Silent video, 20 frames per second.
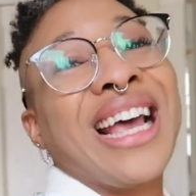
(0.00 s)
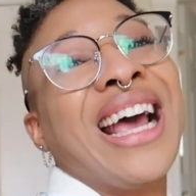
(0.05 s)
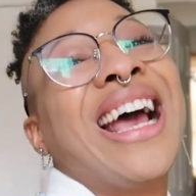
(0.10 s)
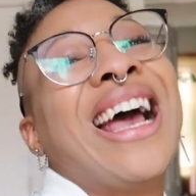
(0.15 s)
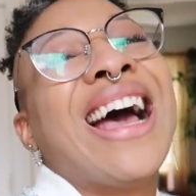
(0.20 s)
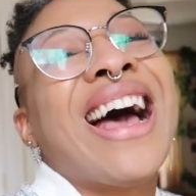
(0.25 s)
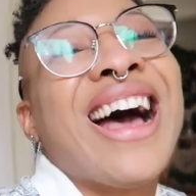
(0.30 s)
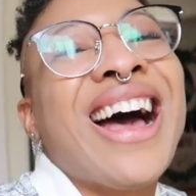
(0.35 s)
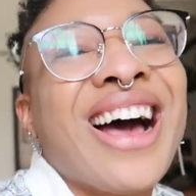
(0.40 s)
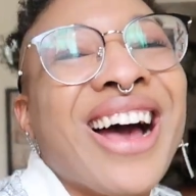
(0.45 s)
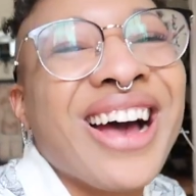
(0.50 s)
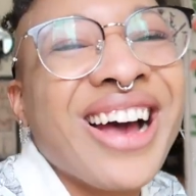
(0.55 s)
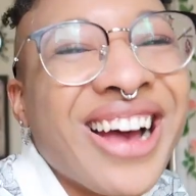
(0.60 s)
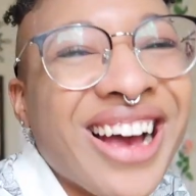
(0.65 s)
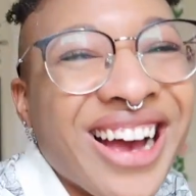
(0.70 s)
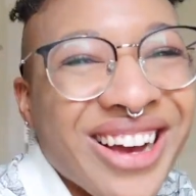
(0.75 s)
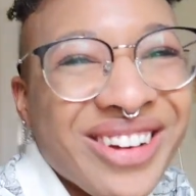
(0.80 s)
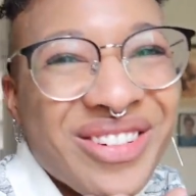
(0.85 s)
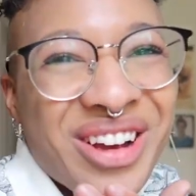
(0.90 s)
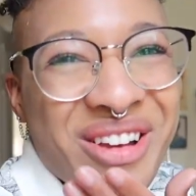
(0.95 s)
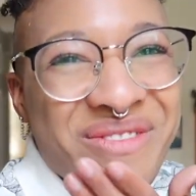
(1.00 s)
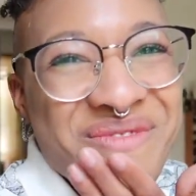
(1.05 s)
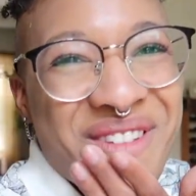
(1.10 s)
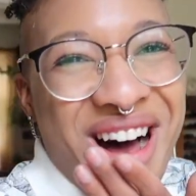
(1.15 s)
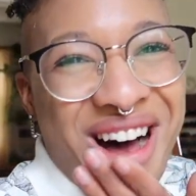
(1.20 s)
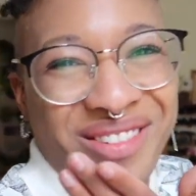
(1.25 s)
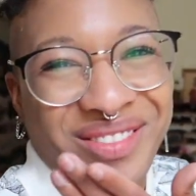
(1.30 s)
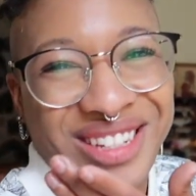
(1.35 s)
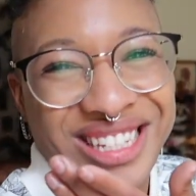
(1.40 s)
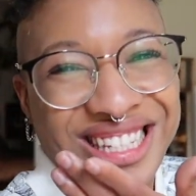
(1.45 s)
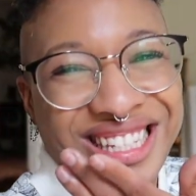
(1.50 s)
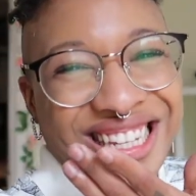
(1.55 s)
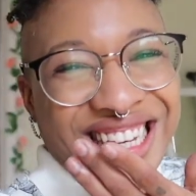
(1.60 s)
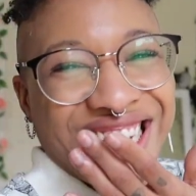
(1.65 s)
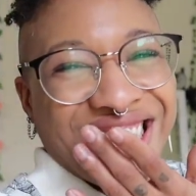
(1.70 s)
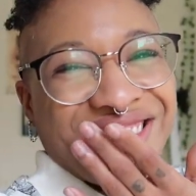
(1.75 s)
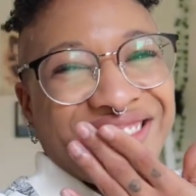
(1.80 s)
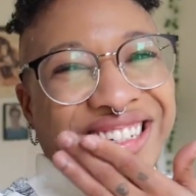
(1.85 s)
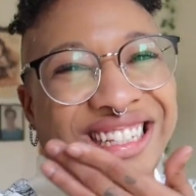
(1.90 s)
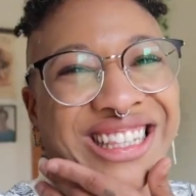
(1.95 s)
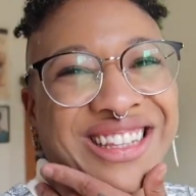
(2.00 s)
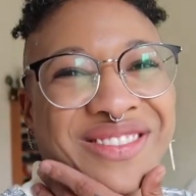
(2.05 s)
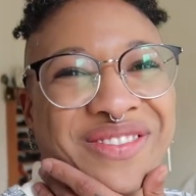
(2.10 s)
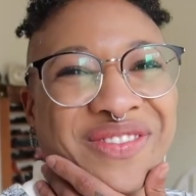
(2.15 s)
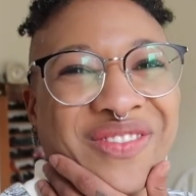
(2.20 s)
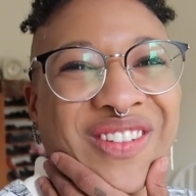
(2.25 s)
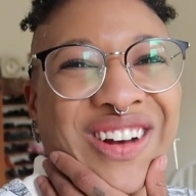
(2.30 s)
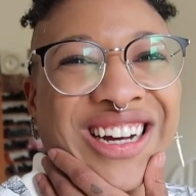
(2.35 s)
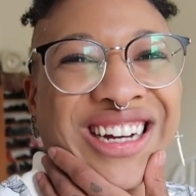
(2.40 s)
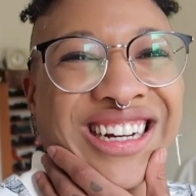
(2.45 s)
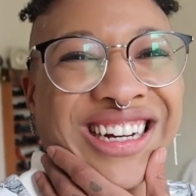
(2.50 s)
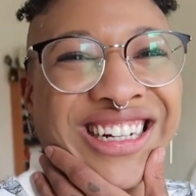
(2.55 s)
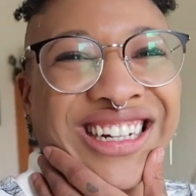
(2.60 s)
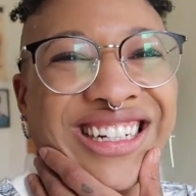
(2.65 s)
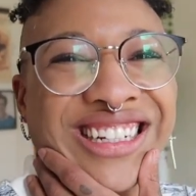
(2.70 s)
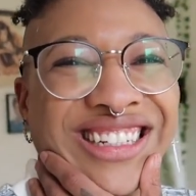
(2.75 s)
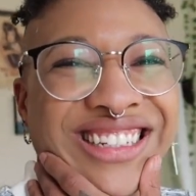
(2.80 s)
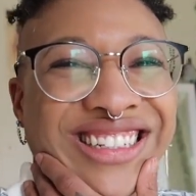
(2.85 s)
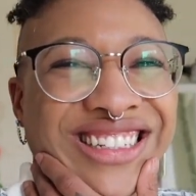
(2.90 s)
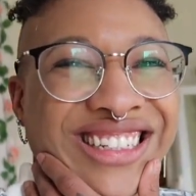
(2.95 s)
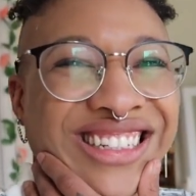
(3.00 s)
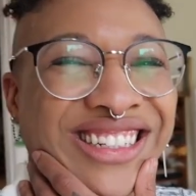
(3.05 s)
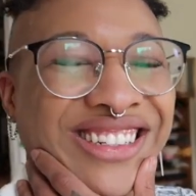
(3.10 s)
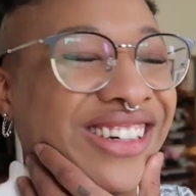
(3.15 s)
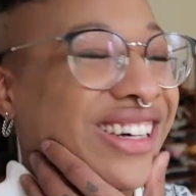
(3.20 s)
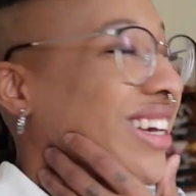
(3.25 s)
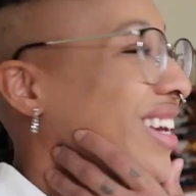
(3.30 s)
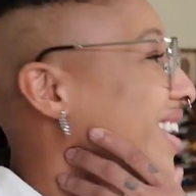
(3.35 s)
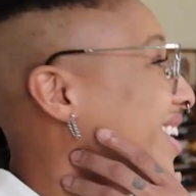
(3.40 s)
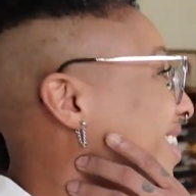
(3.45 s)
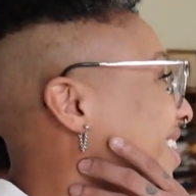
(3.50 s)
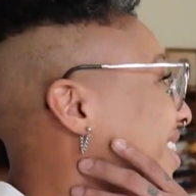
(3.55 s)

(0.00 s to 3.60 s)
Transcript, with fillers: My mom is like, what the fuck are you doing?